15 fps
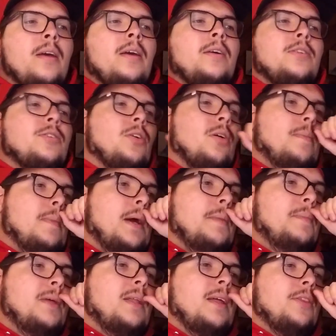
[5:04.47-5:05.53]
so it might
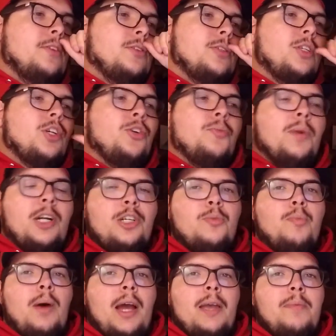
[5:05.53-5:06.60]
be that there's too much
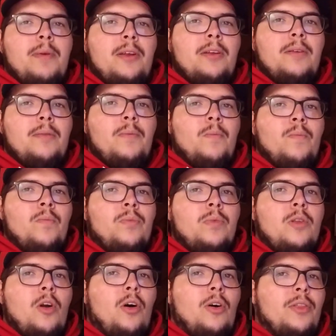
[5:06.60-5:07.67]

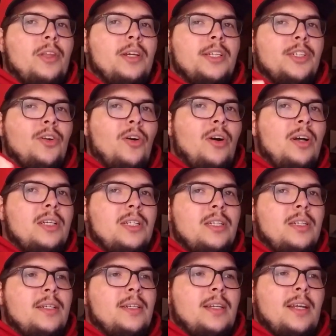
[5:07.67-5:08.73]
piping on the
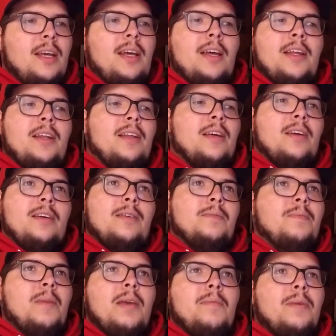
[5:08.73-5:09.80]
exhaust, and
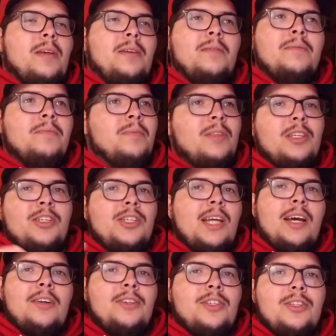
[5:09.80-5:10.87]
maybe the
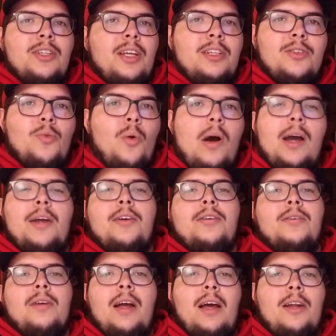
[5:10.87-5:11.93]
sound just gets quieter.
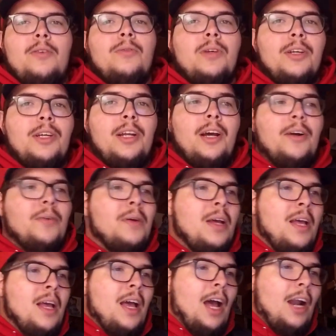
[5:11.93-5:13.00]
I don't really know.
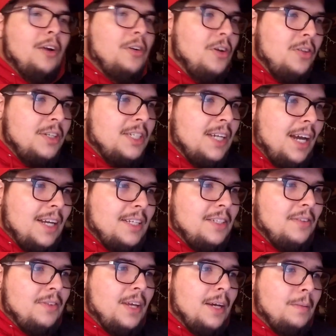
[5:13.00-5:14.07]
I don't know the science
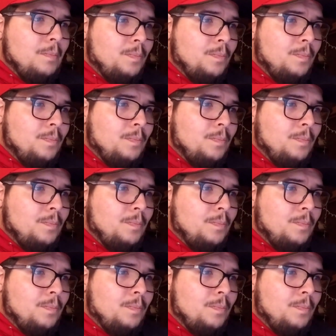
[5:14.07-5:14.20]
of that.